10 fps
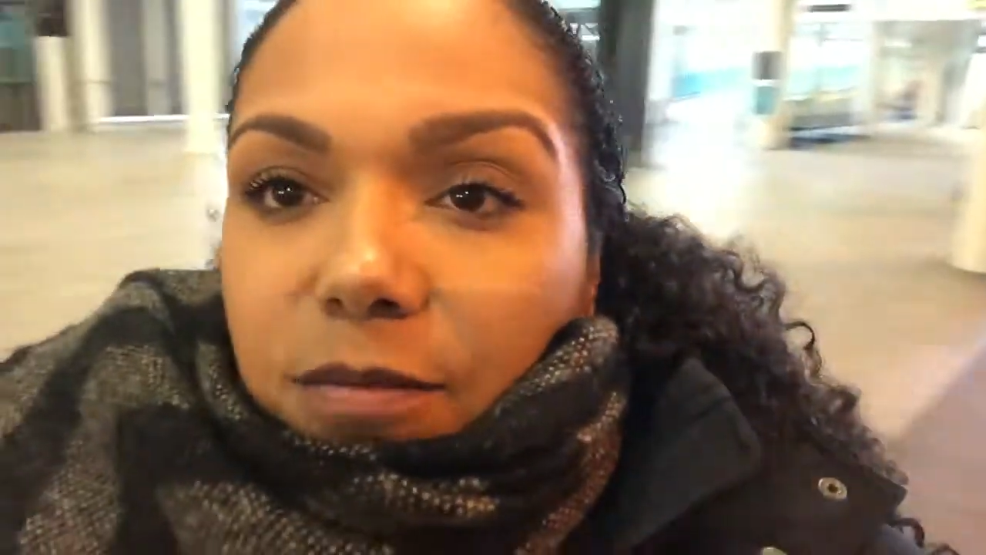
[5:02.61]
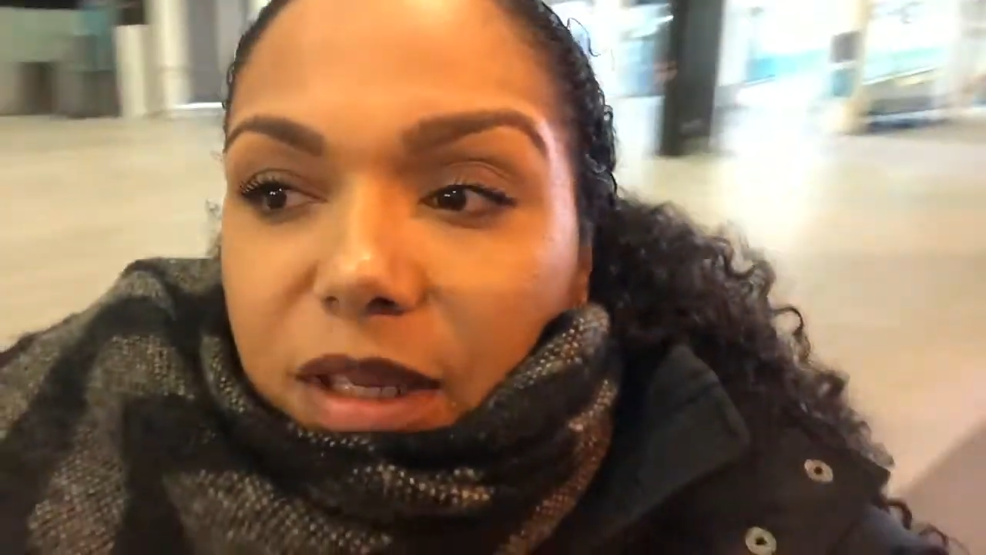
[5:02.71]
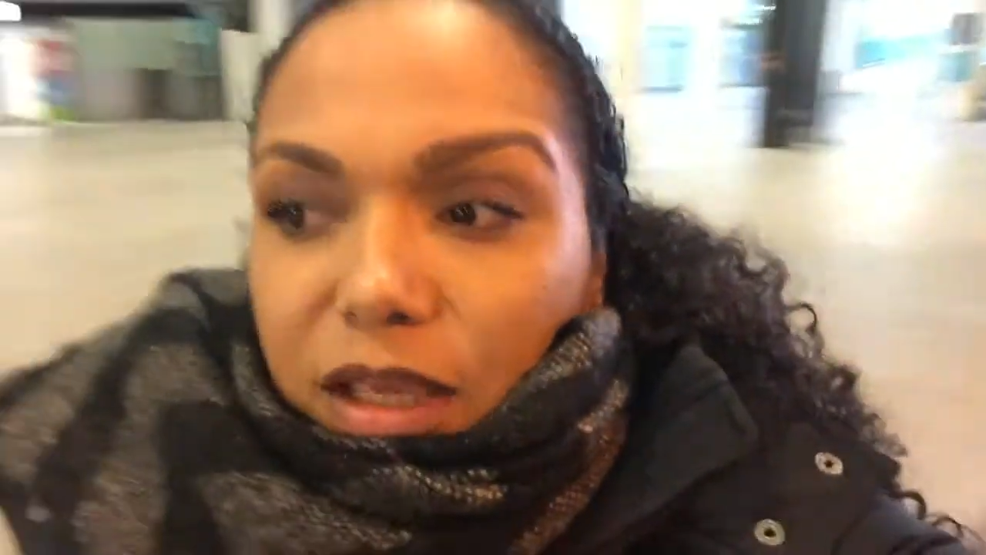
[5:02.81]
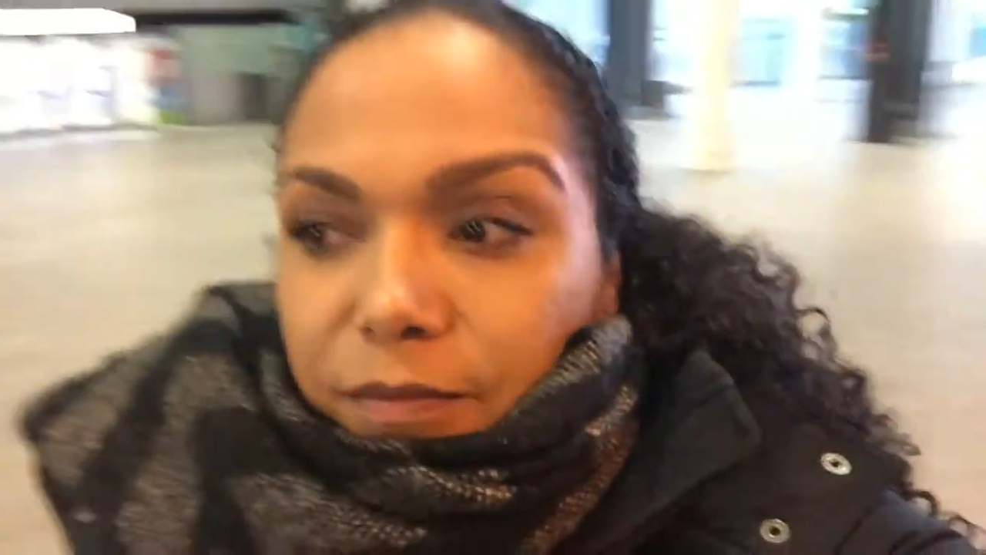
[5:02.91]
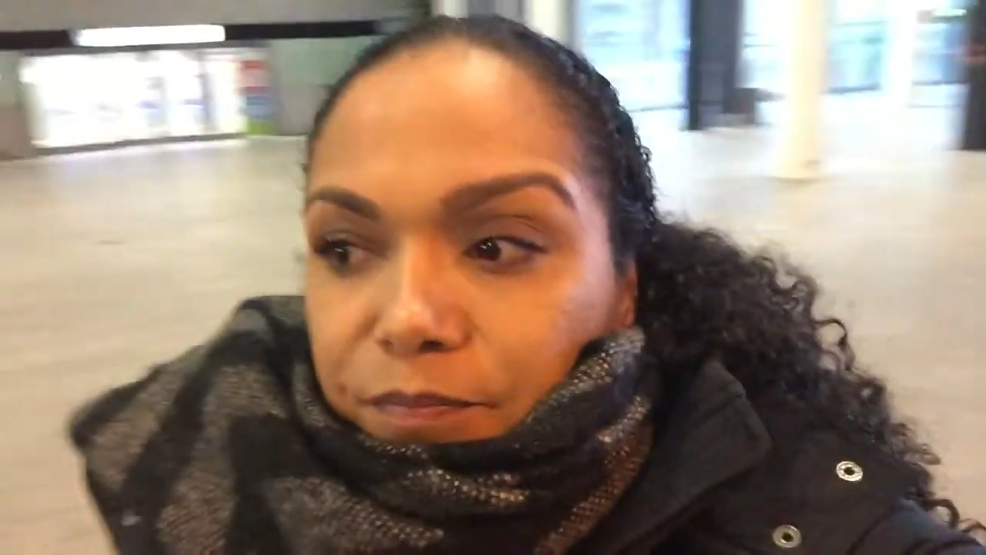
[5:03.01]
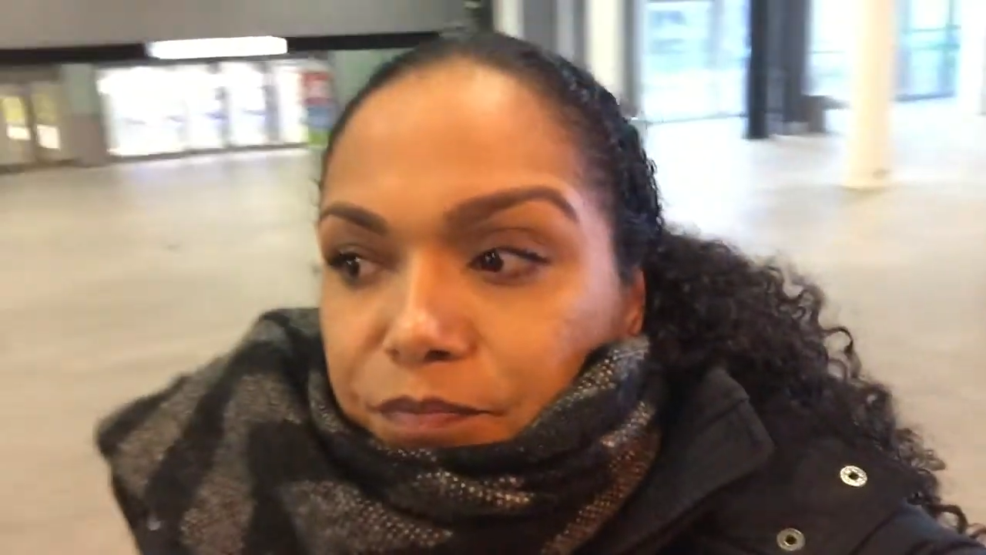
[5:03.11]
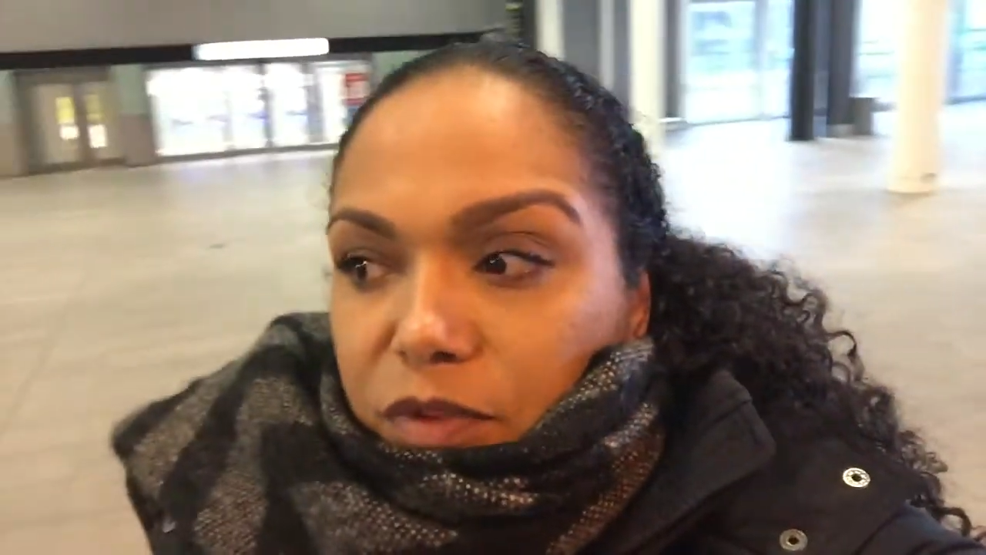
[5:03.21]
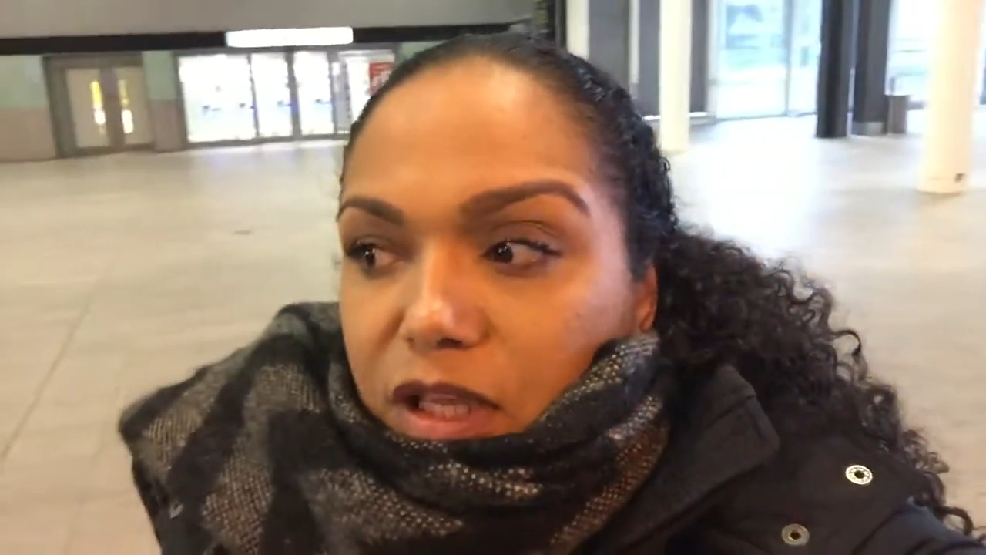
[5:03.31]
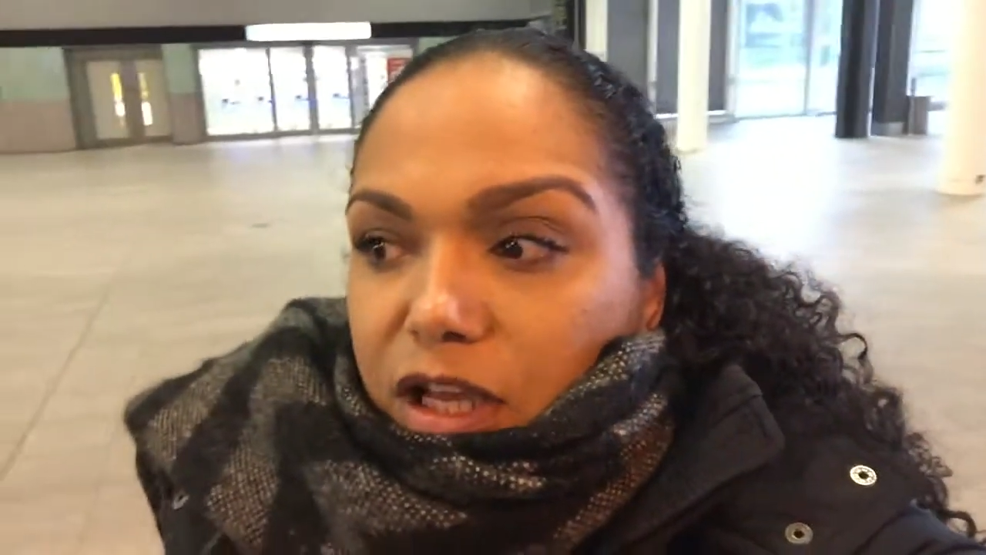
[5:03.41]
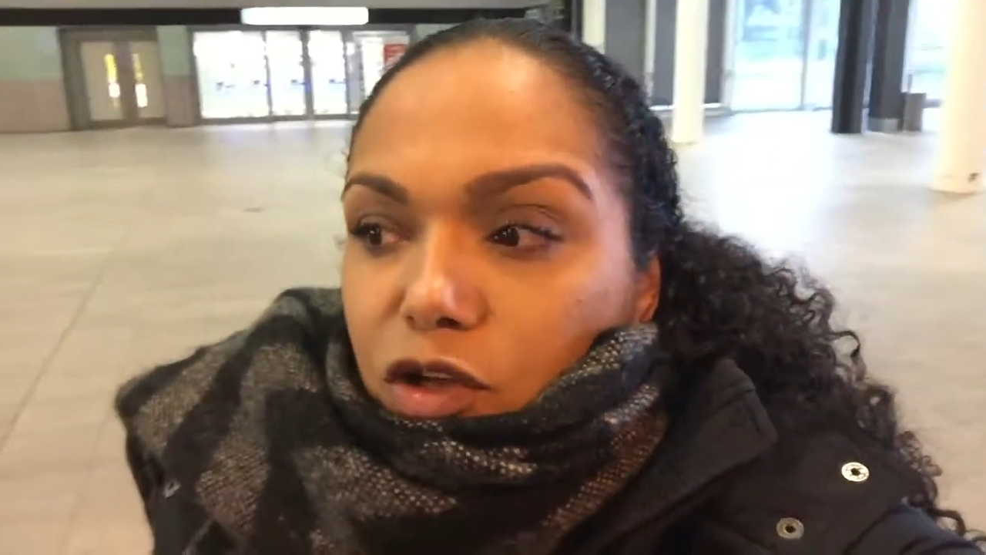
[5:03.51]
me.
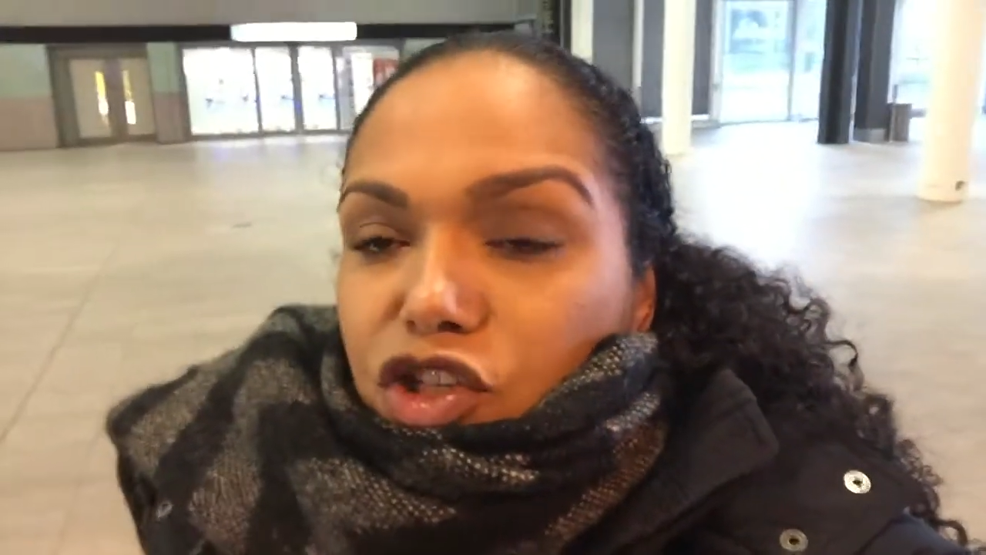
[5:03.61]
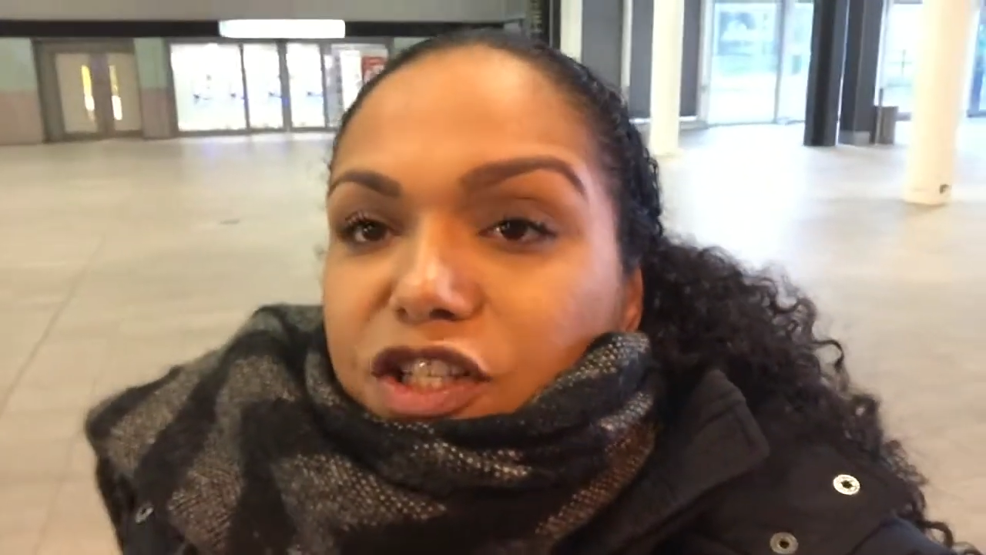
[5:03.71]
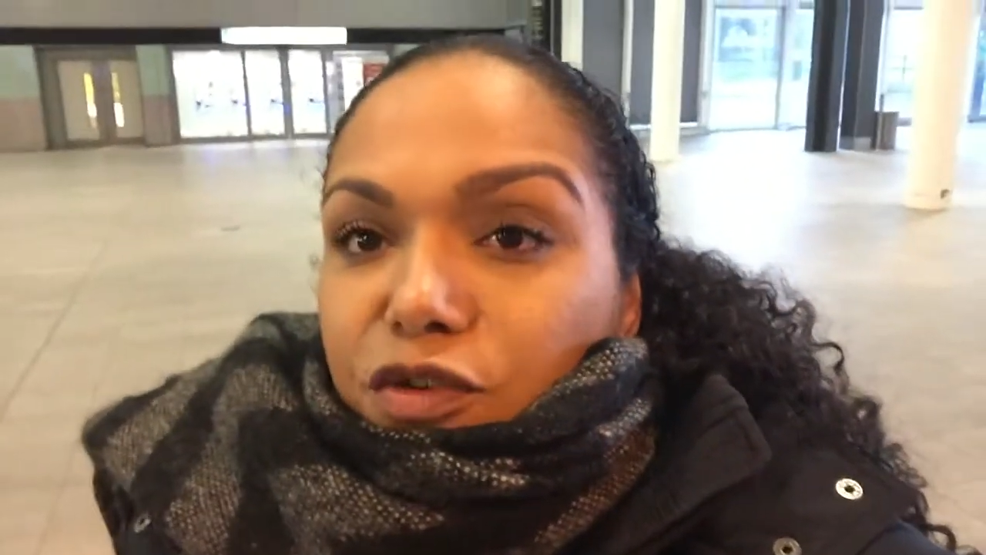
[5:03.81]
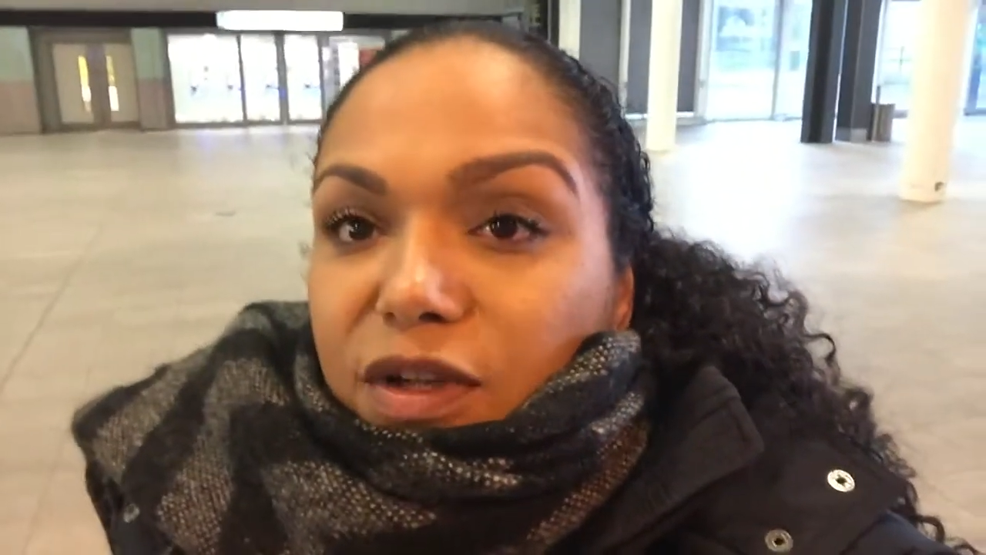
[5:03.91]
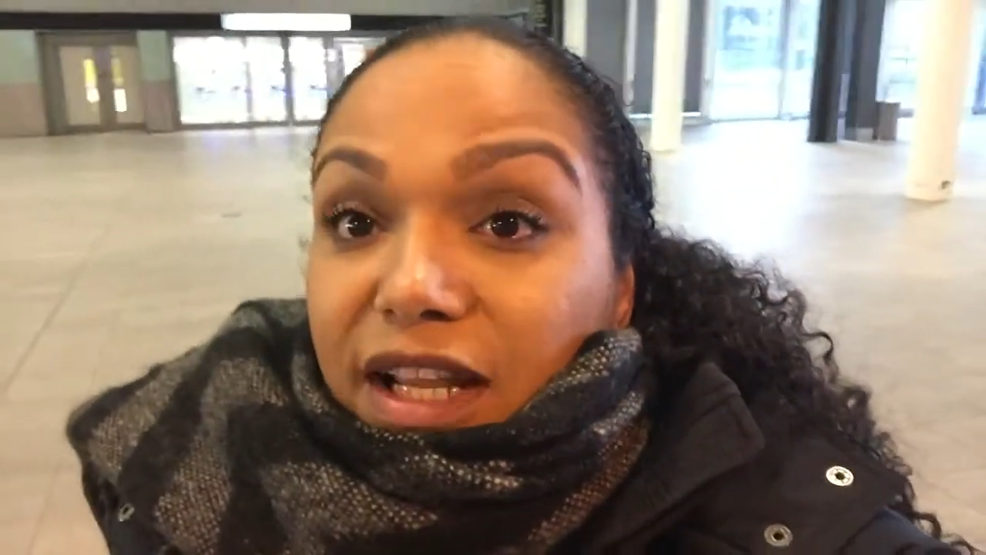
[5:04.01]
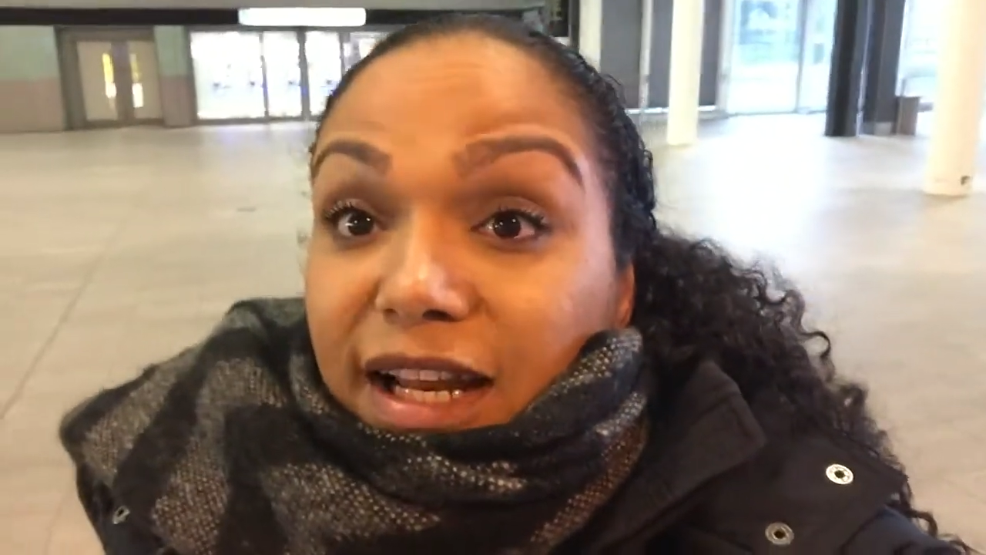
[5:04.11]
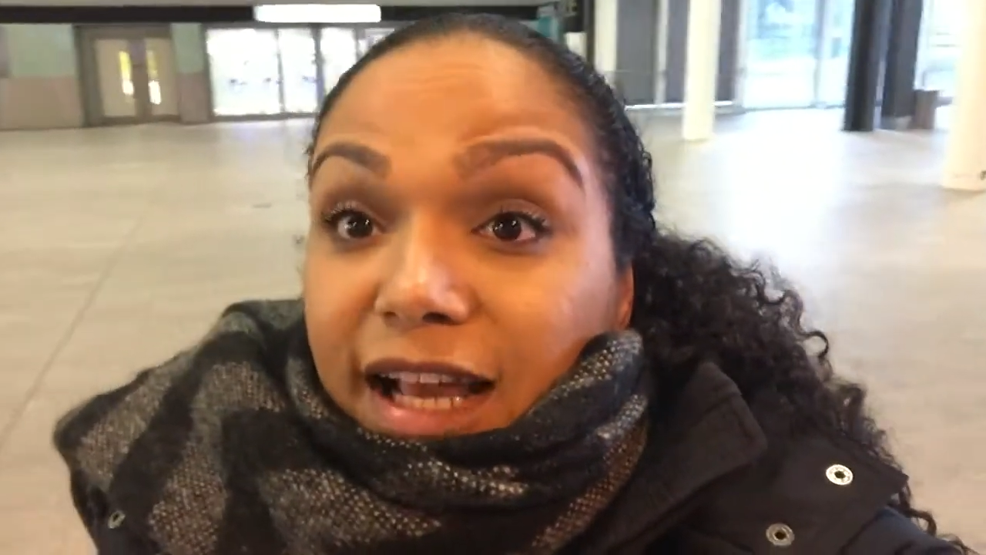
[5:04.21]
The coaches are really